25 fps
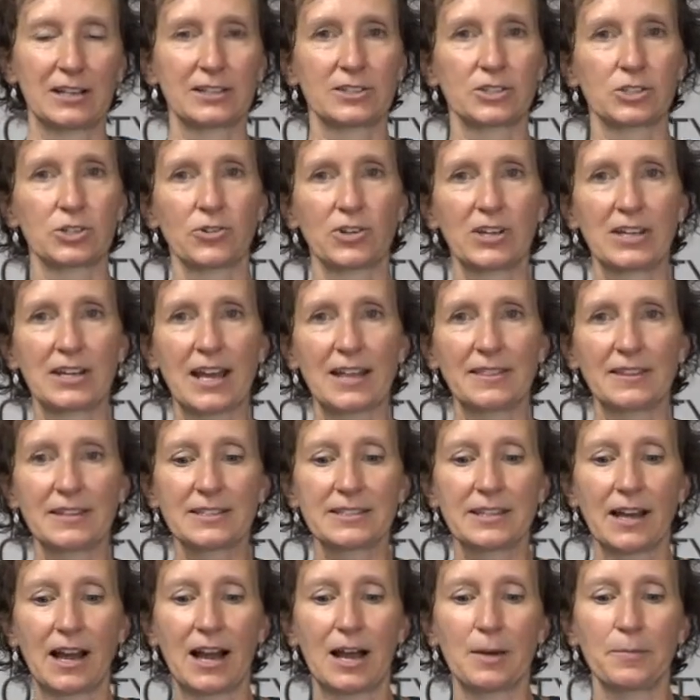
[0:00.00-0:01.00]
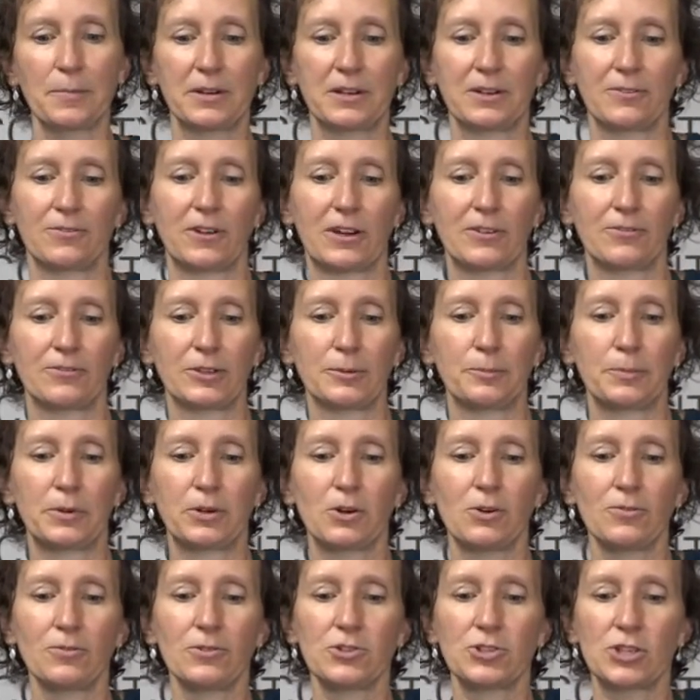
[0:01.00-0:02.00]
It's green on the top, and if I flip it
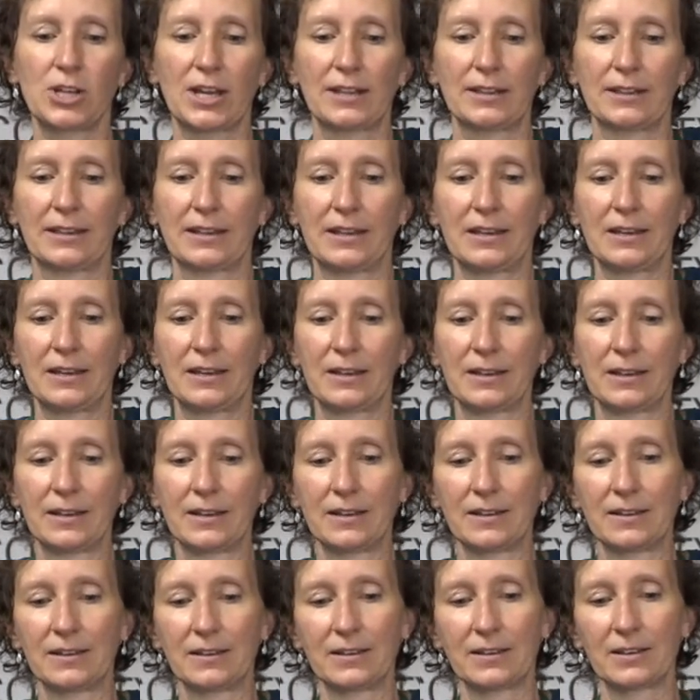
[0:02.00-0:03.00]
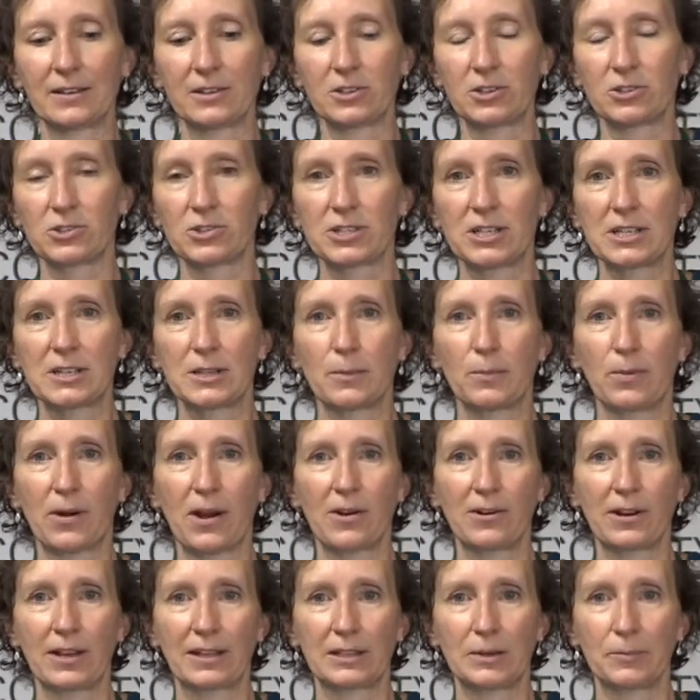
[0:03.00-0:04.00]
over gently, you'll see the
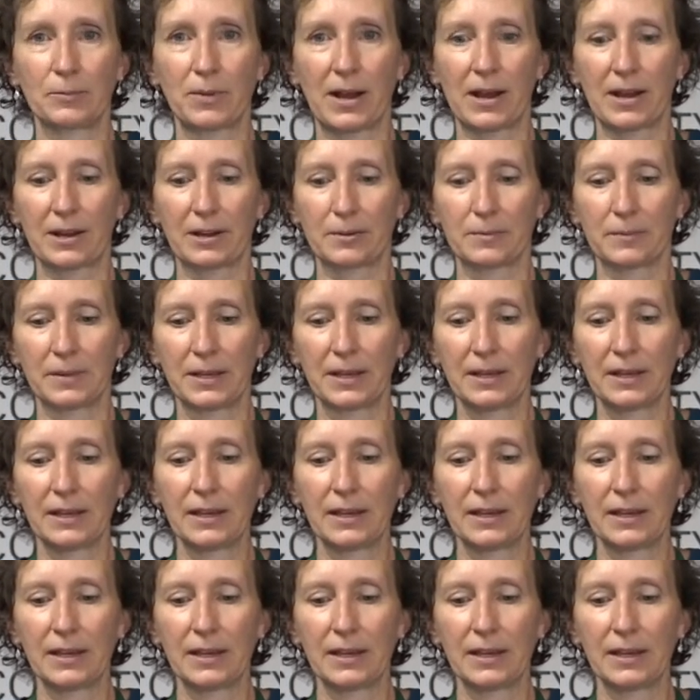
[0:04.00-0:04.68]
brown on the bottom.